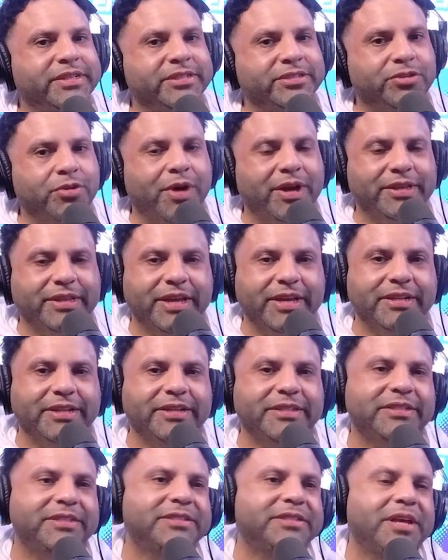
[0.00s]
So I think
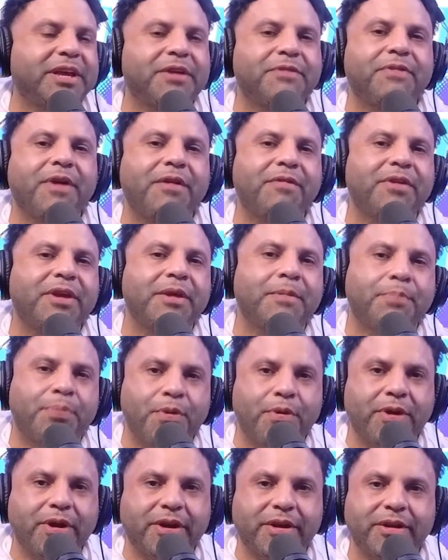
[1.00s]
this is a very
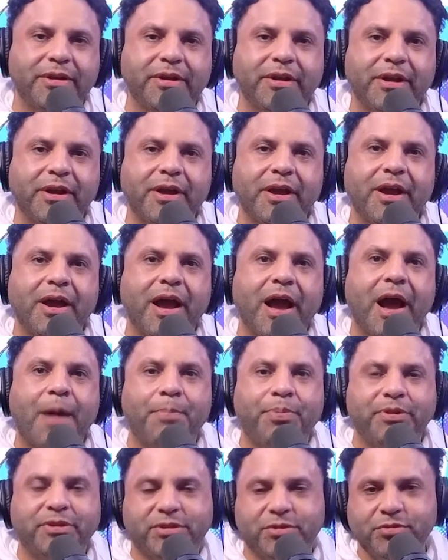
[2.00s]
important
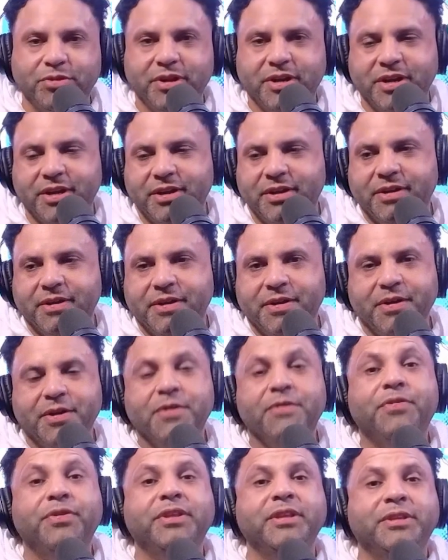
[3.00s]
opportunity
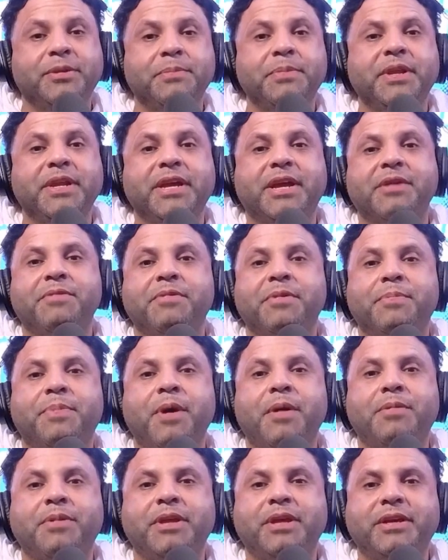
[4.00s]
for the Dominican
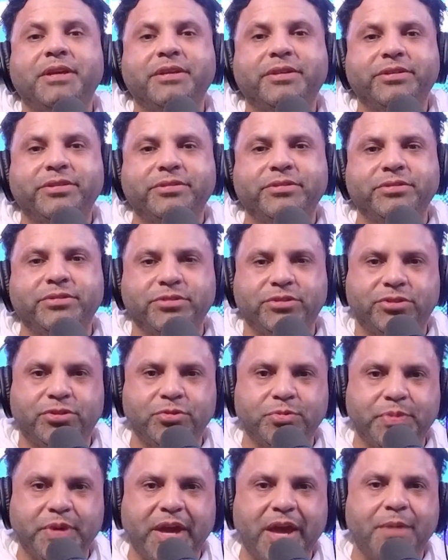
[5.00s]
Republic
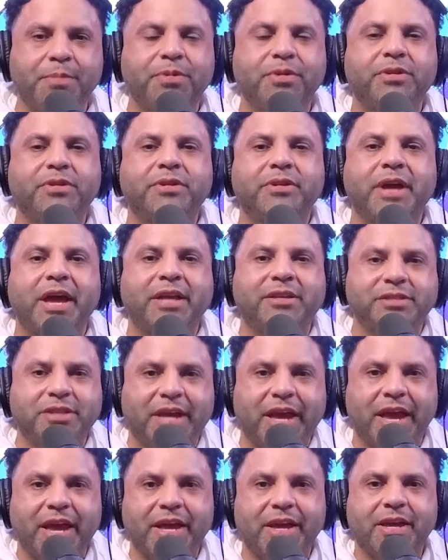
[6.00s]
to be able to
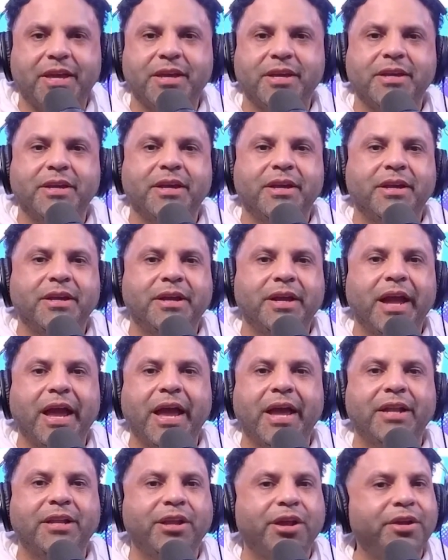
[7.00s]
educate
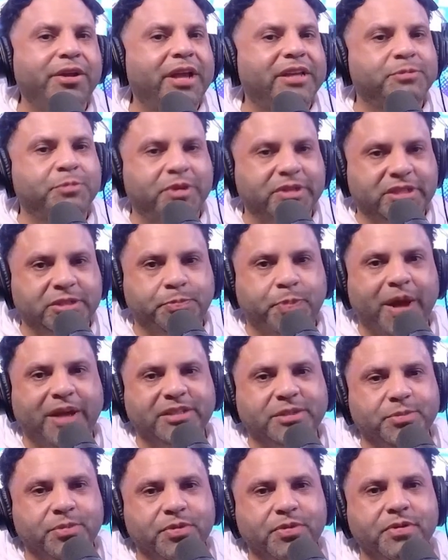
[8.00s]
and learn as much as
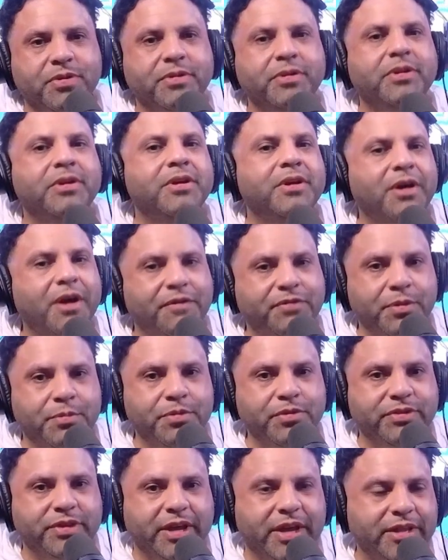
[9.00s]
possible of the
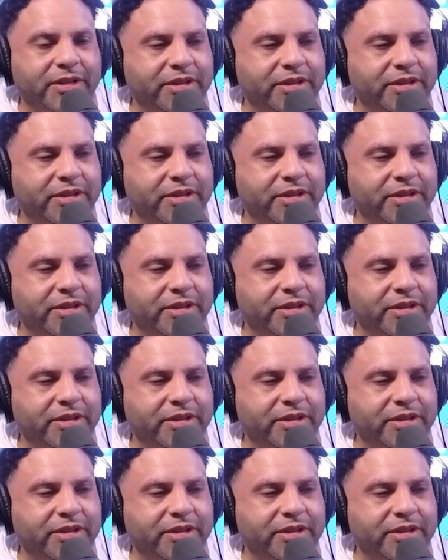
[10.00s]
music